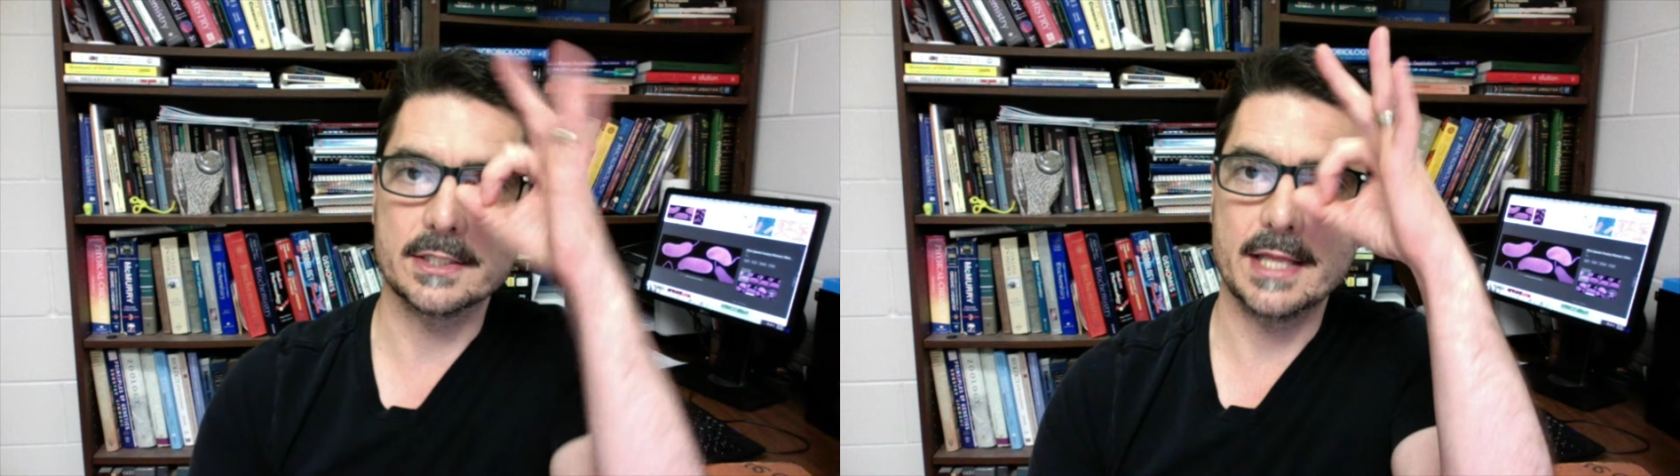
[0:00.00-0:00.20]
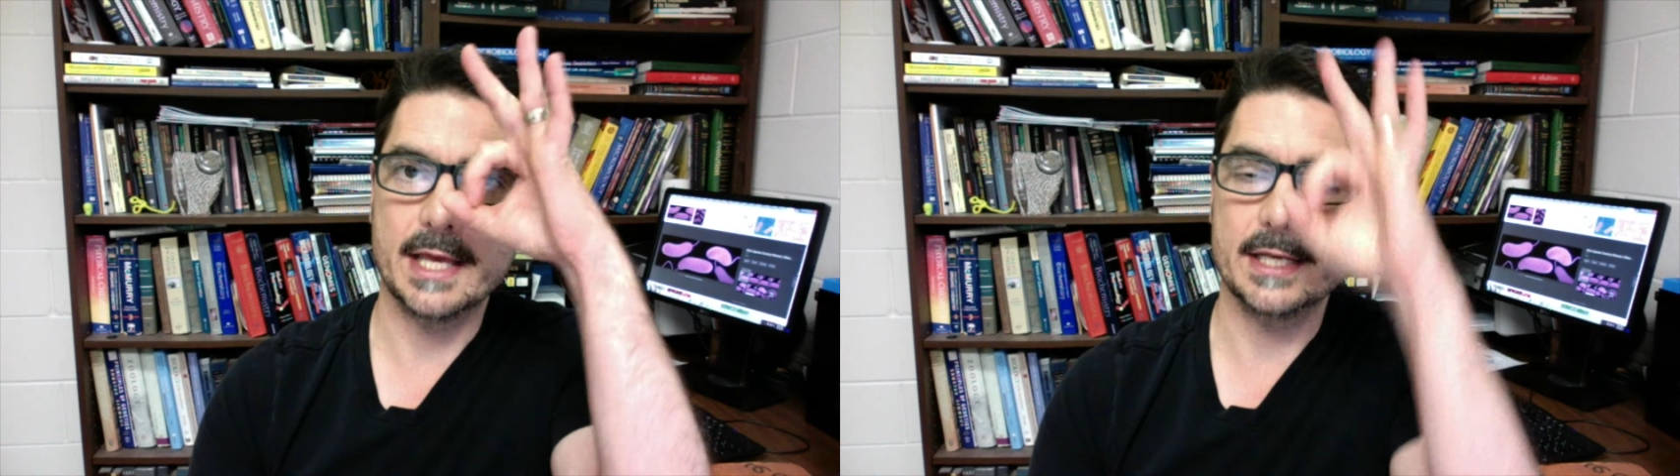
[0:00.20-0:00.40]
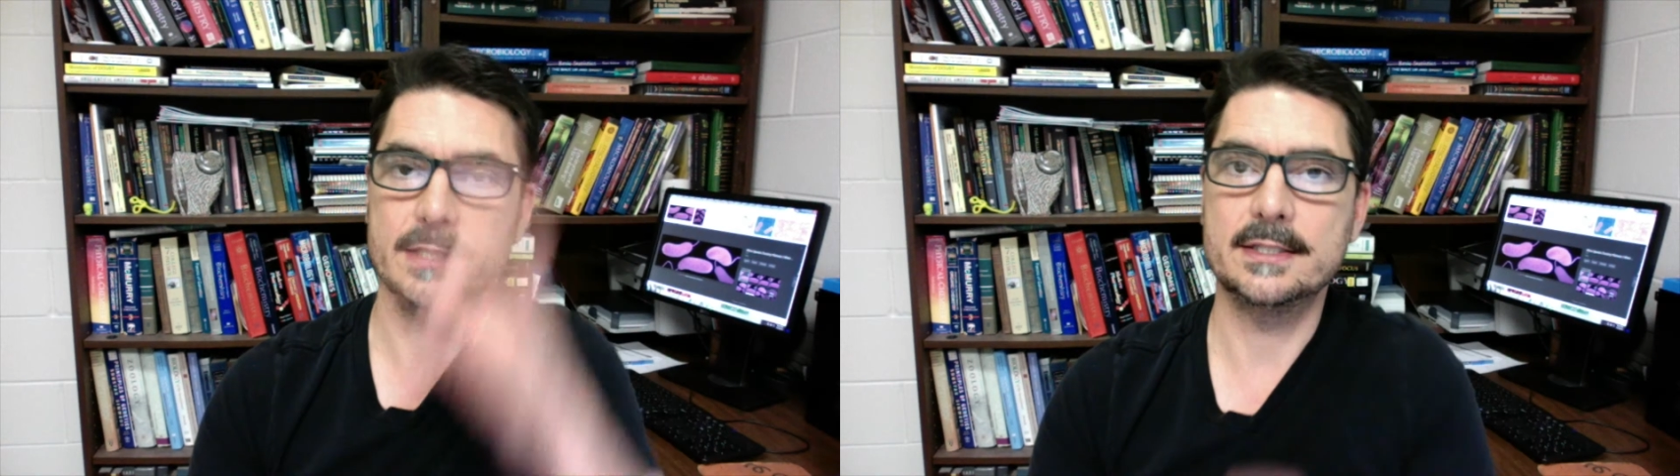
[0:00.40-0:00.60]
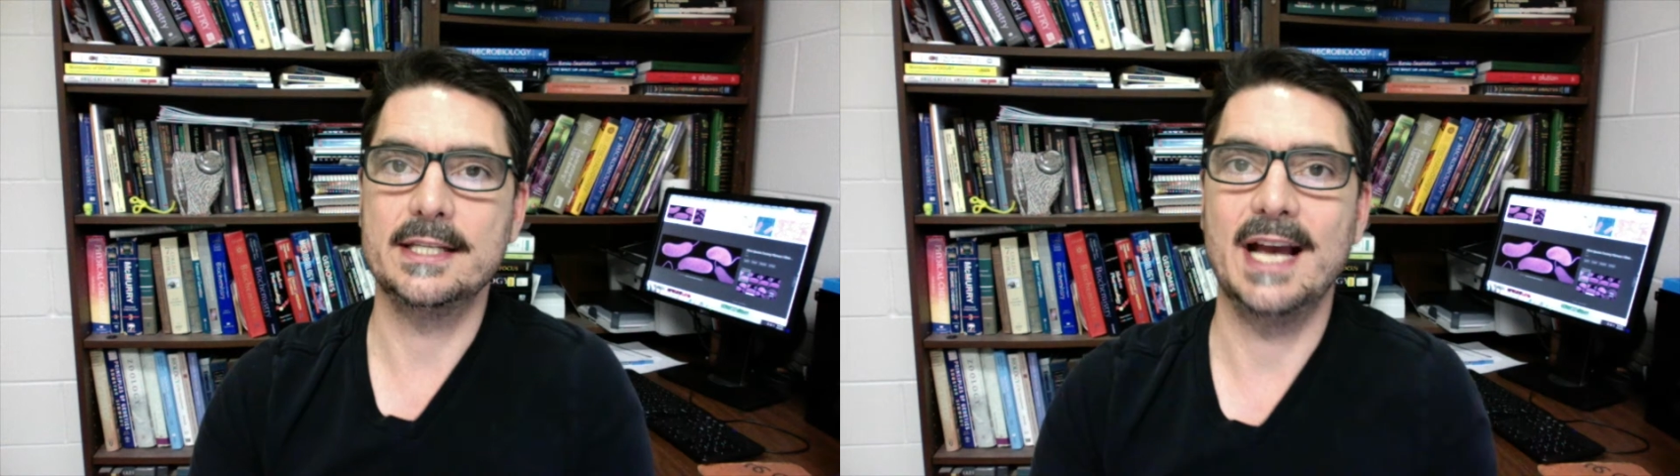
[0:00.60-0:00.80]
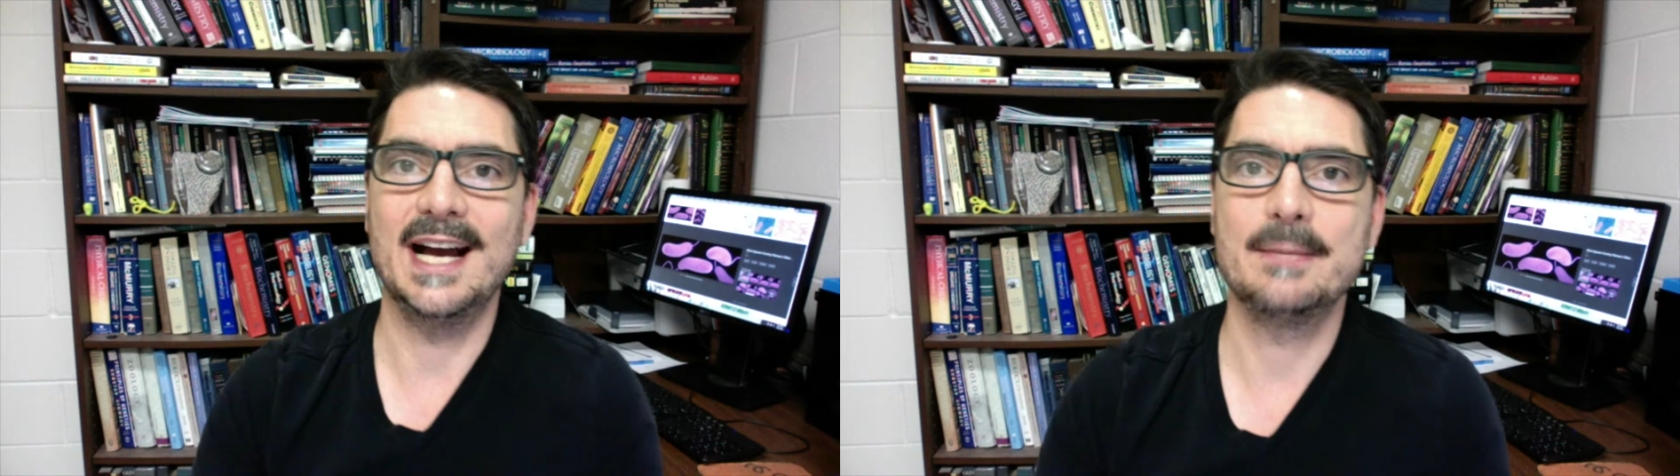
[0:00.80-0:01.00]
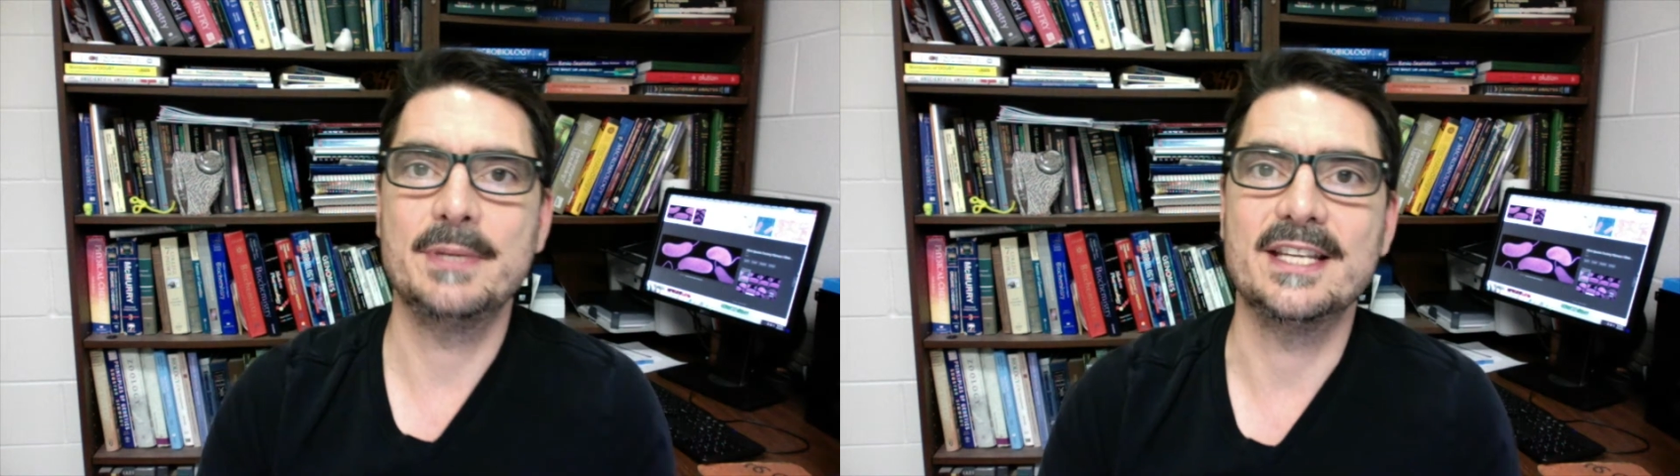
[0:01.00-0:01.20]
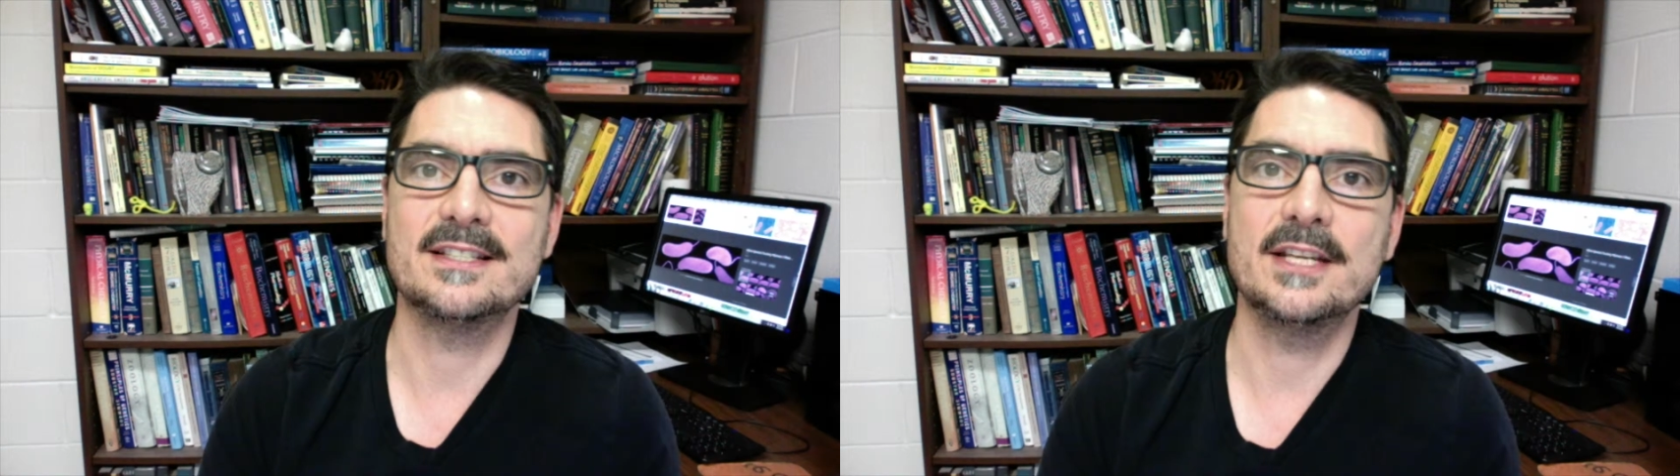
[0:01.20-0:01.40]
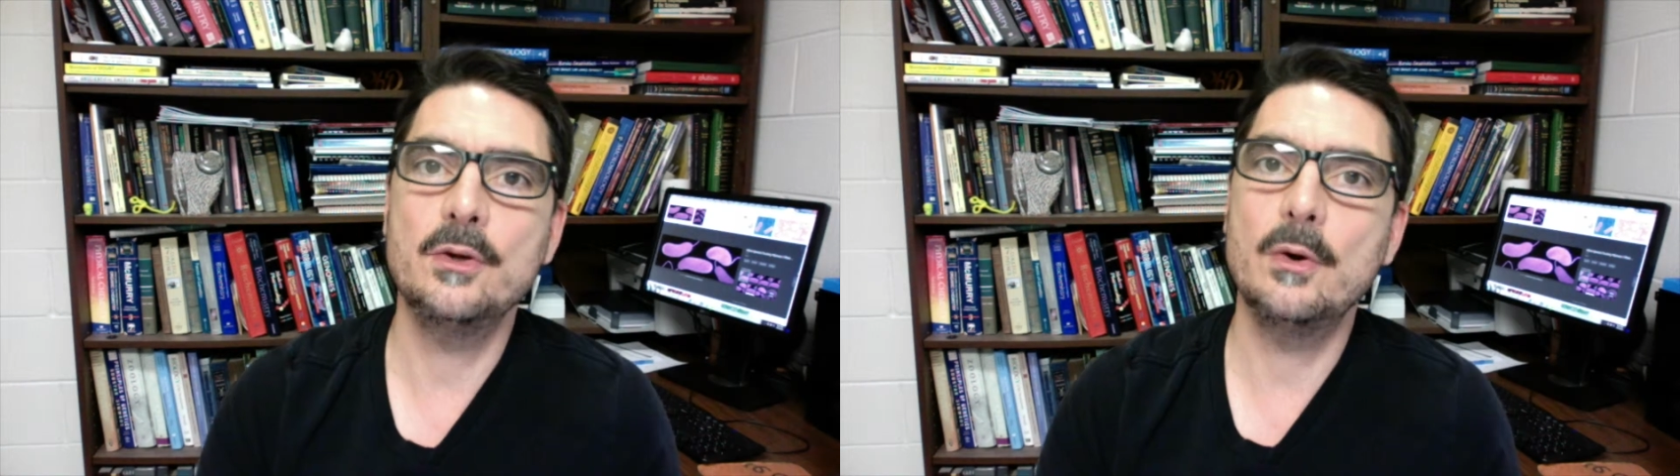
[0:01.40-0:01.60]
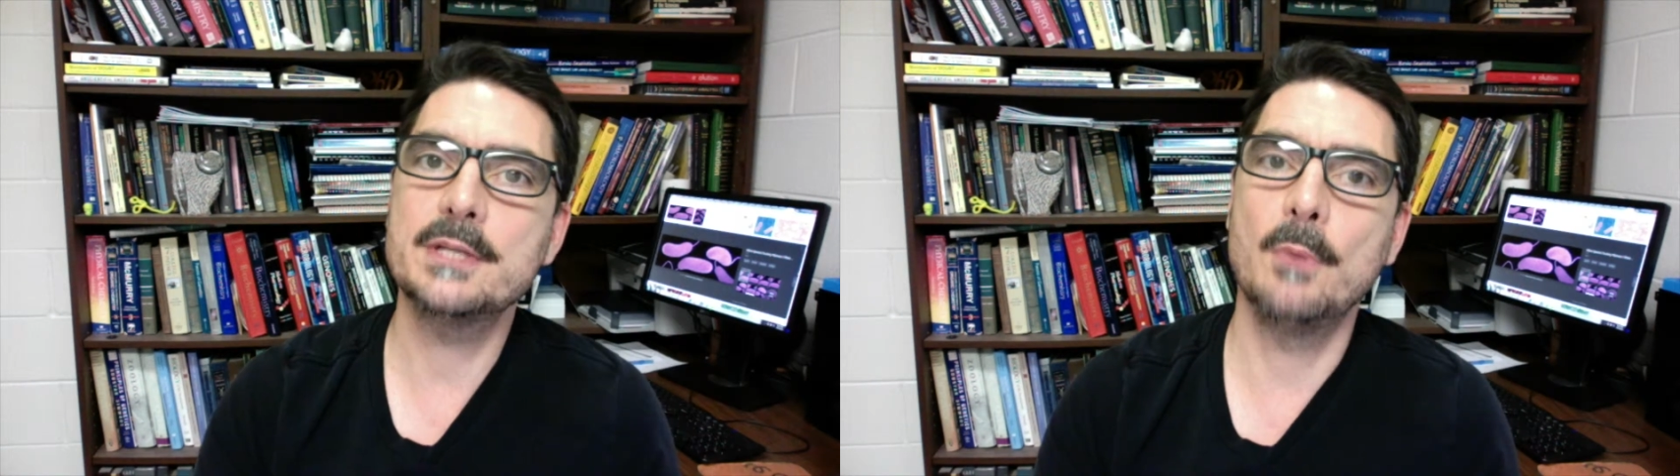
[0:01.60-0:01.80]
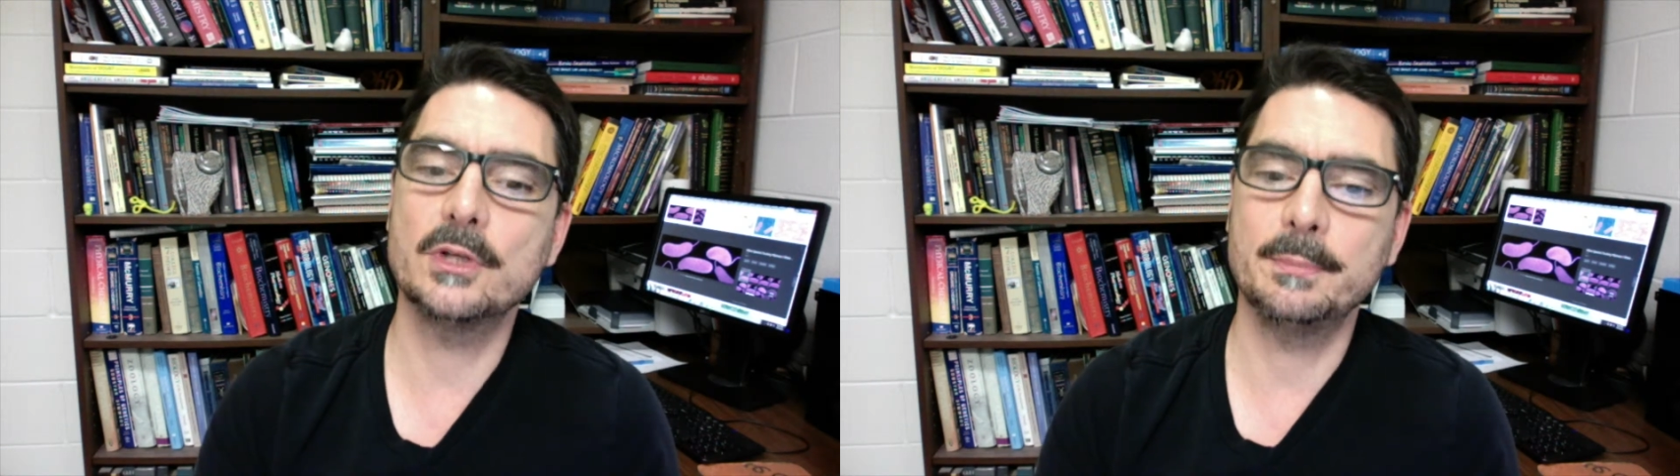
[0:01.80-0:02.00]
and that is the eyepiece. And you always
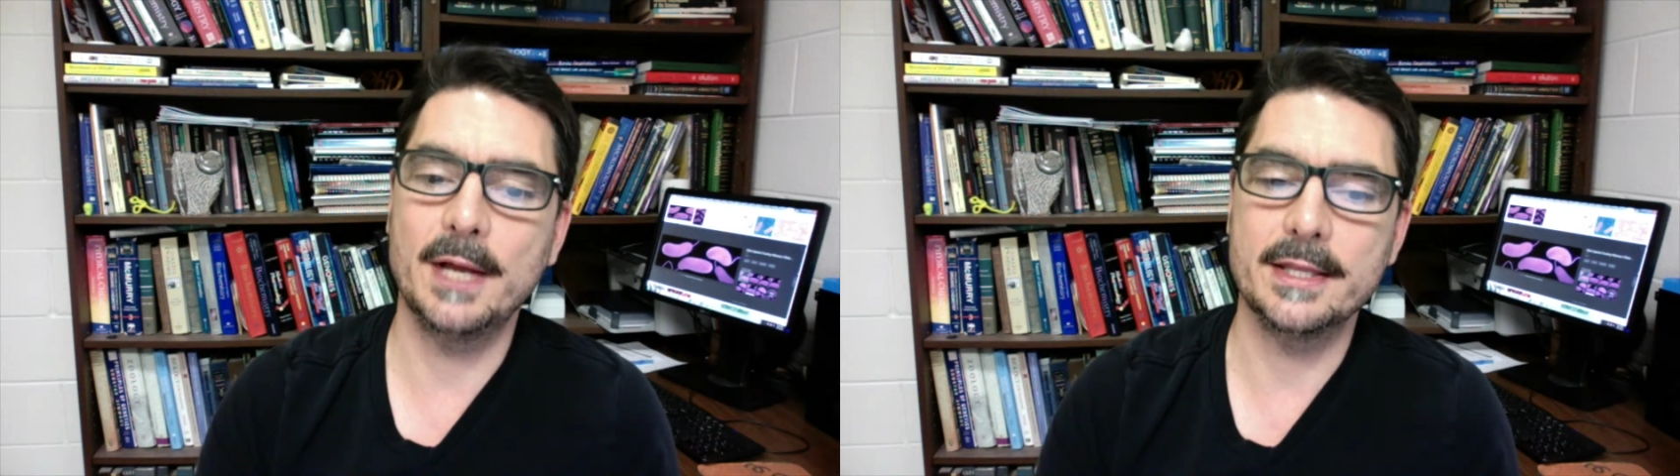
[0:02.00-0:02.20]
multiply